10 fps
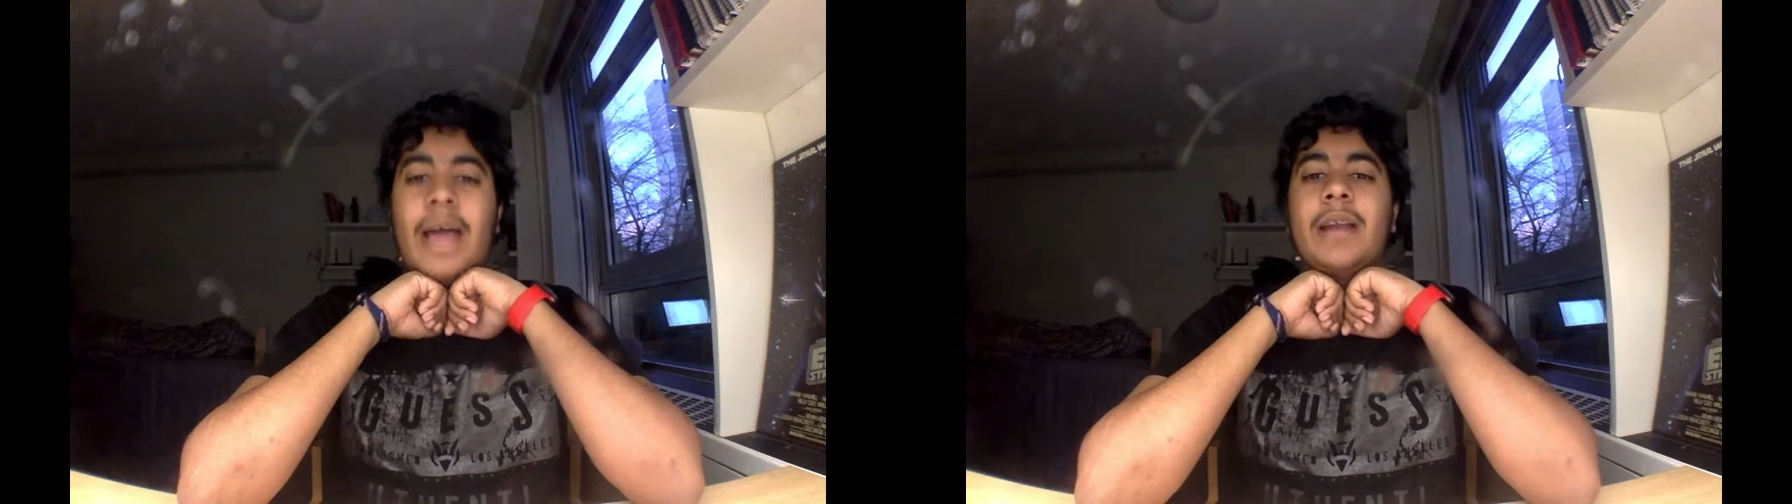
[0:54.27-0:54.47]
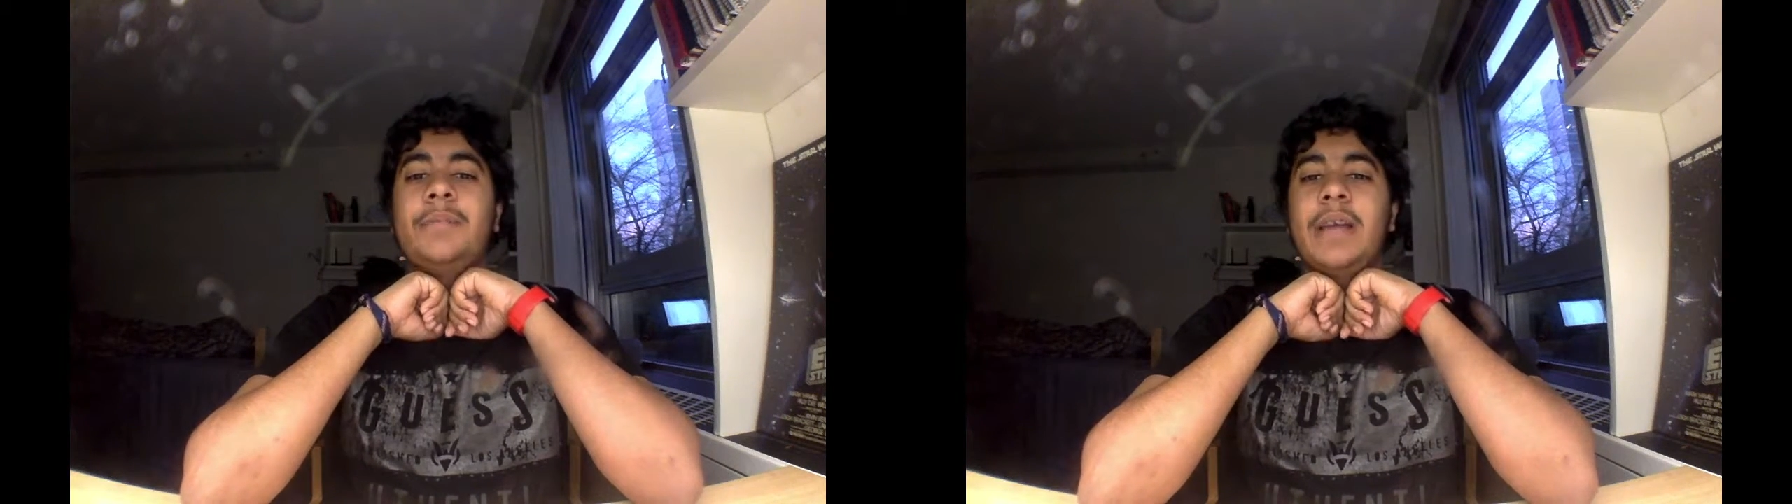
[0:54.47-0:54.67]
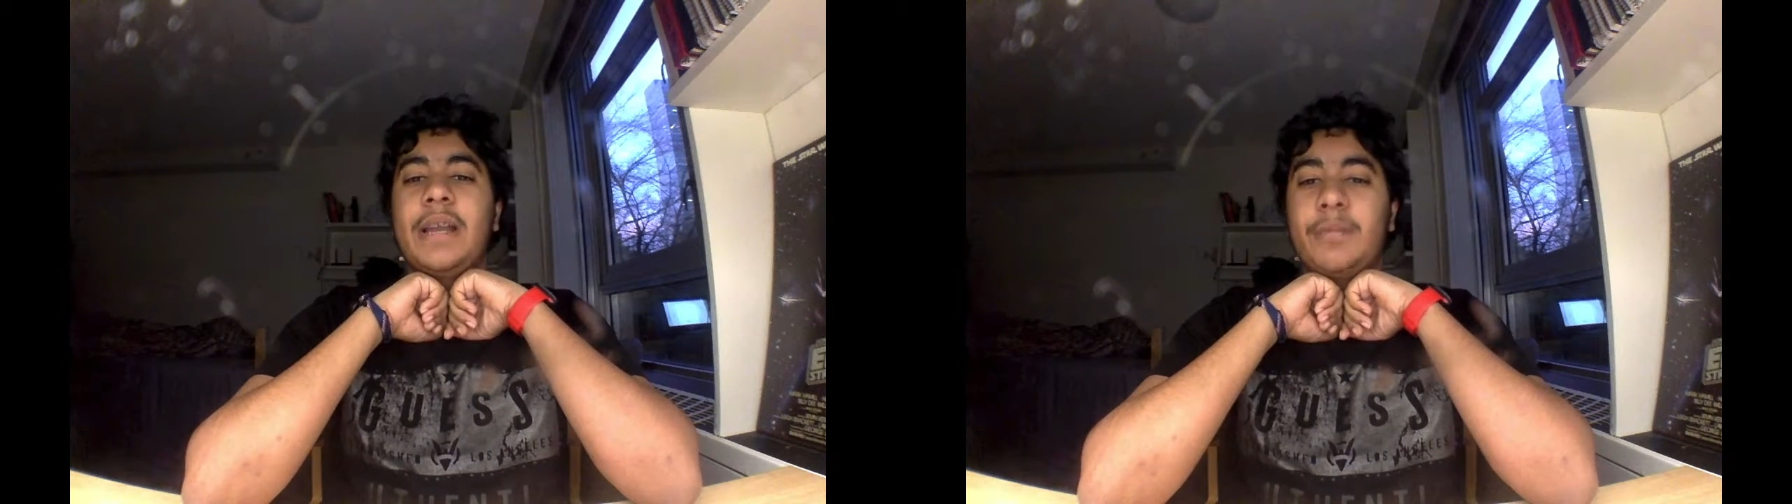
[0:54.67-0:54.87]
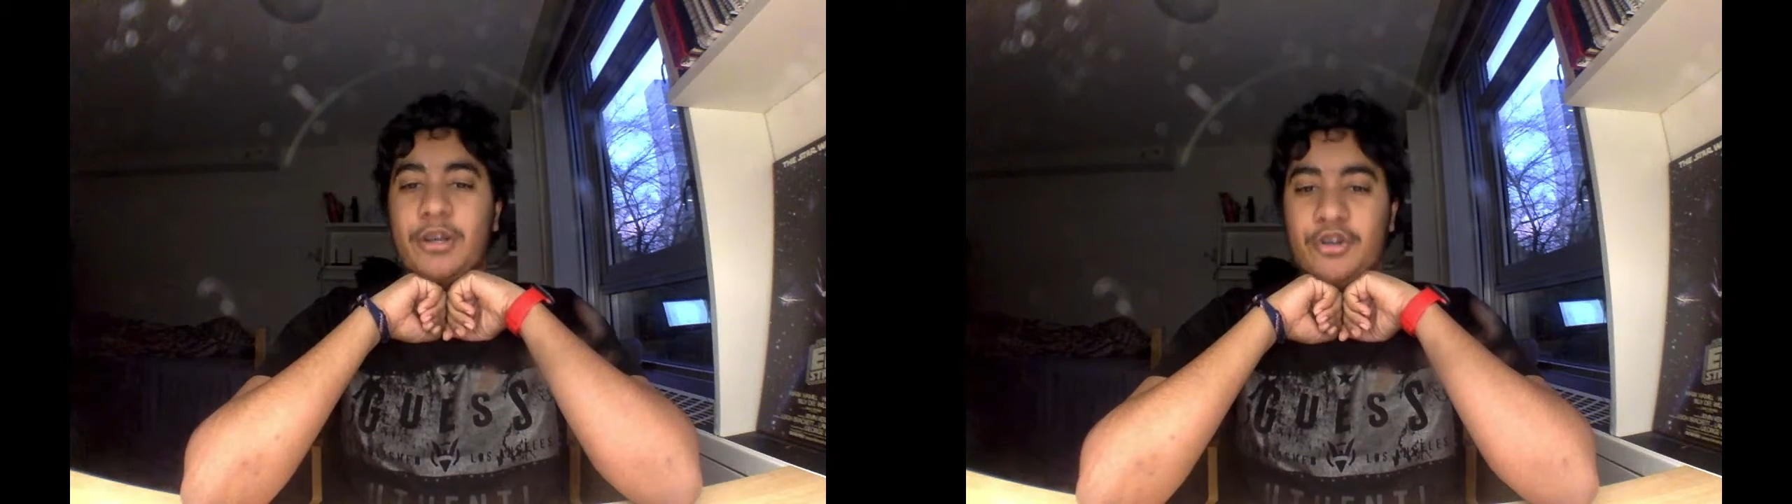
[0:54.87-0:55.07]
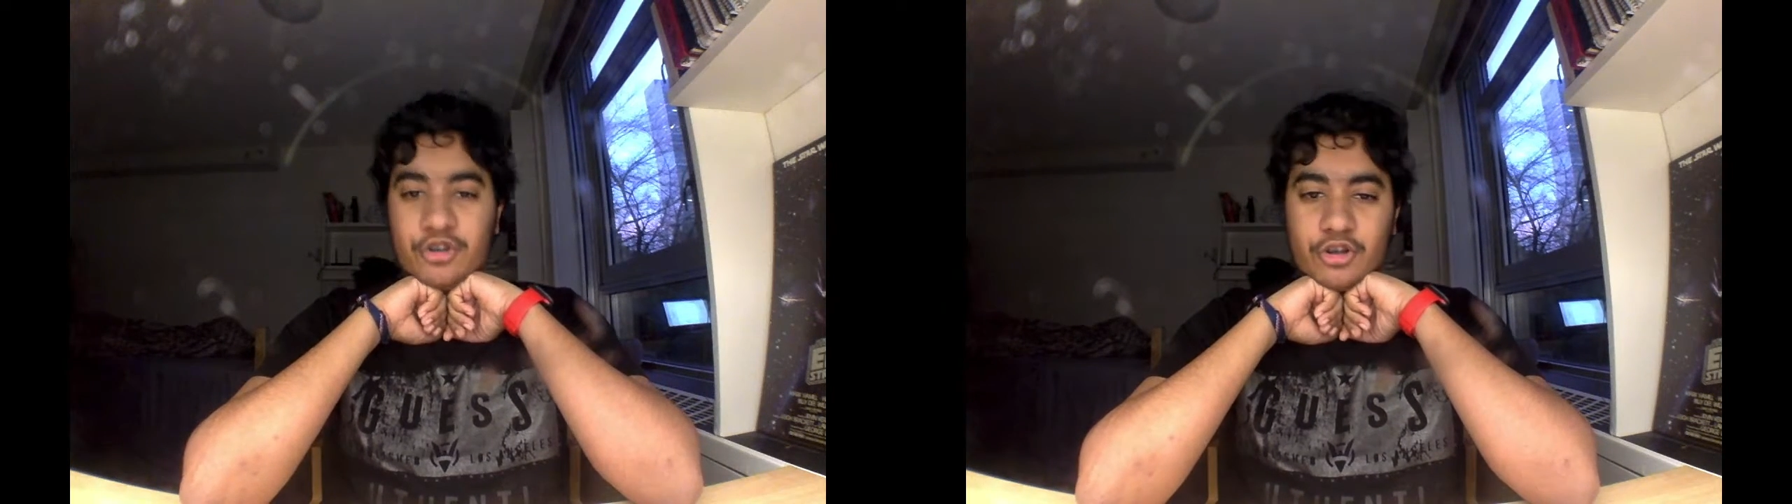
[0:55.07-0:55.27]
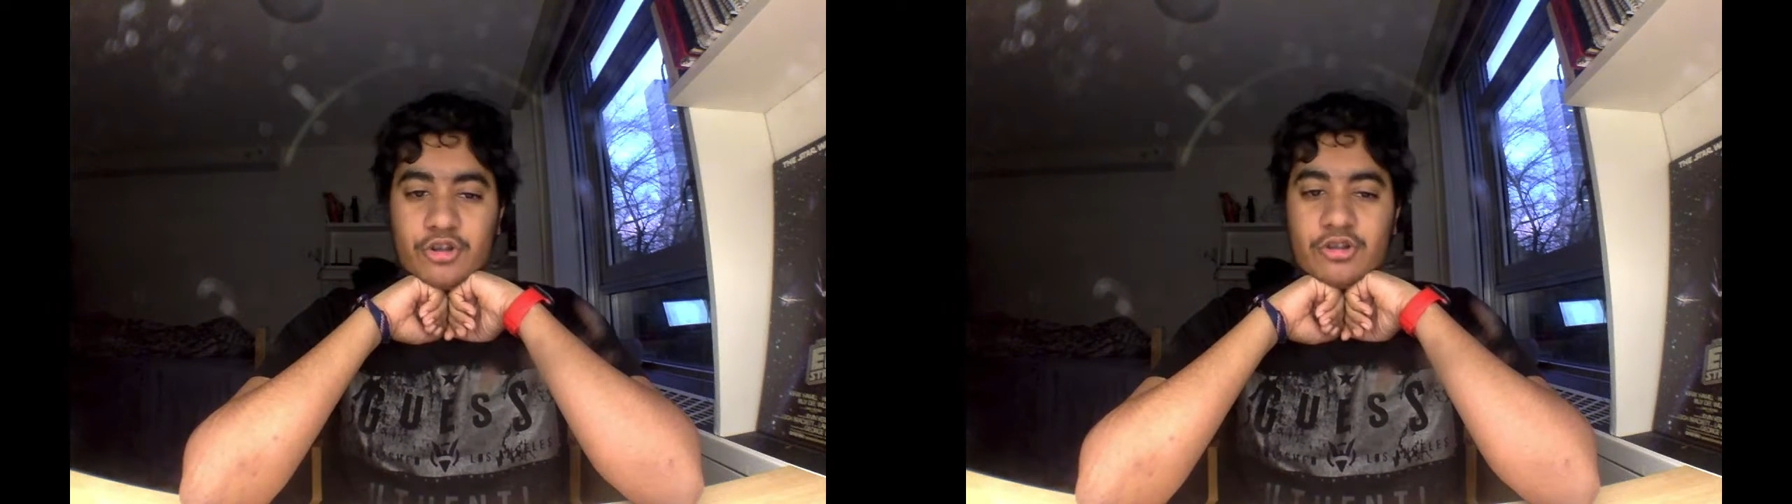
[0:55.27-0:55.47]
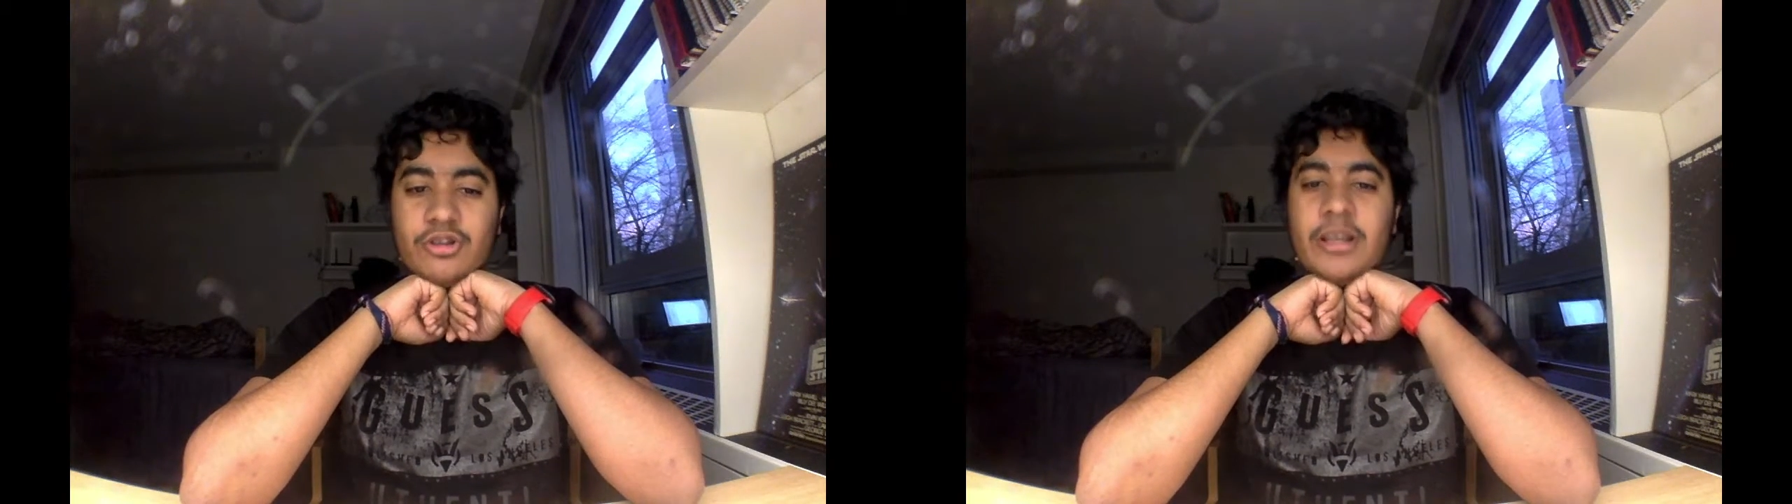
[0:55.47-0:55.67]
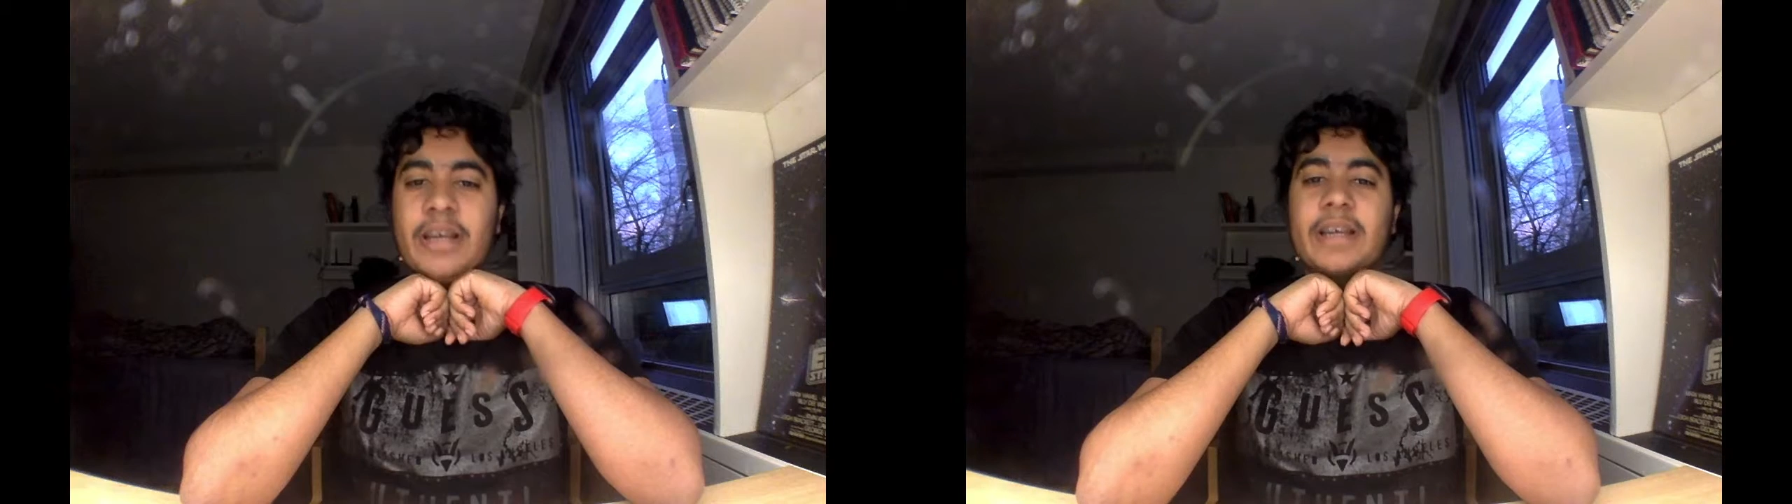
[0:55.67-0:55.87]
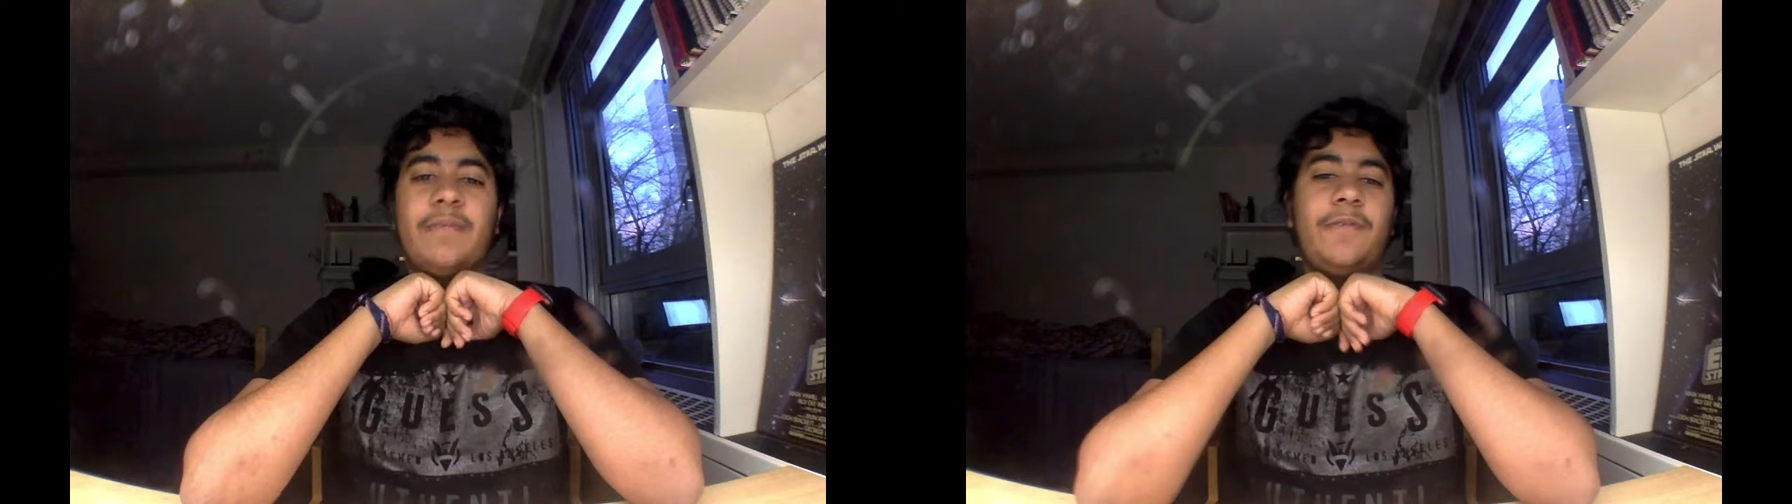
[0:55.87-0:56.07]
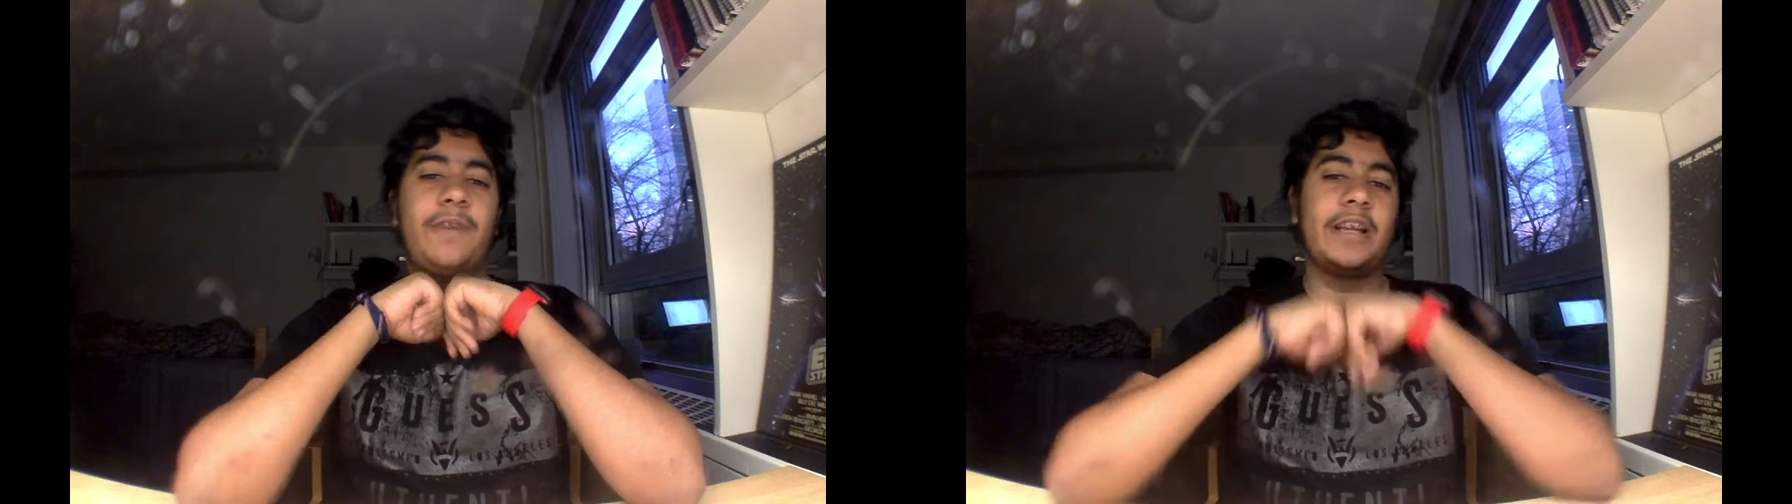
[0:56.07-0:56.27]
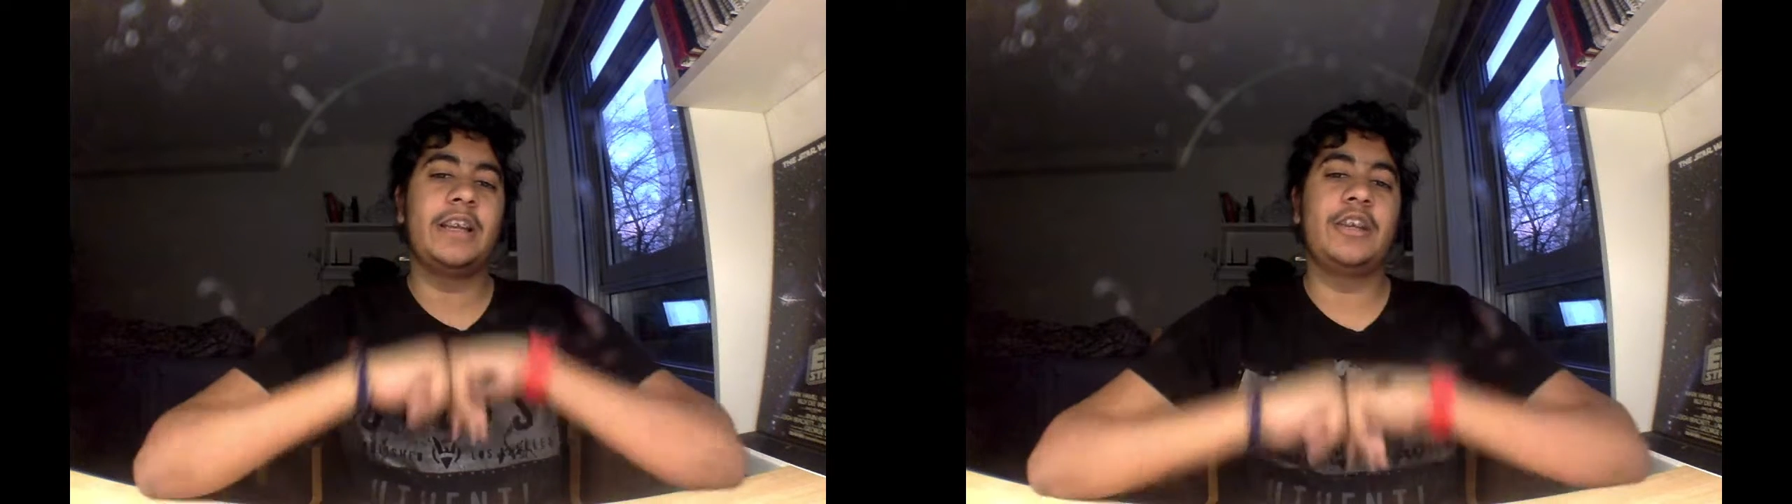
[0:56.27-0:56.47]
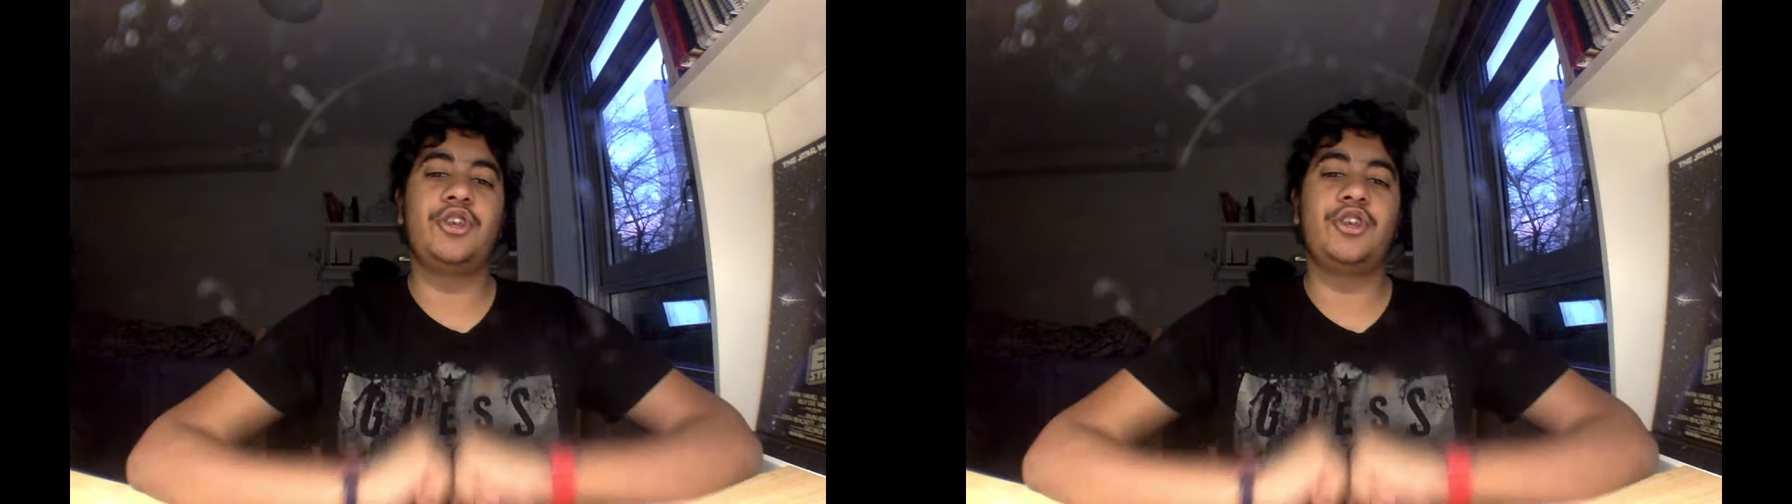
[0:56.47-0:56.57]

and I'm getting my drone so then I can finally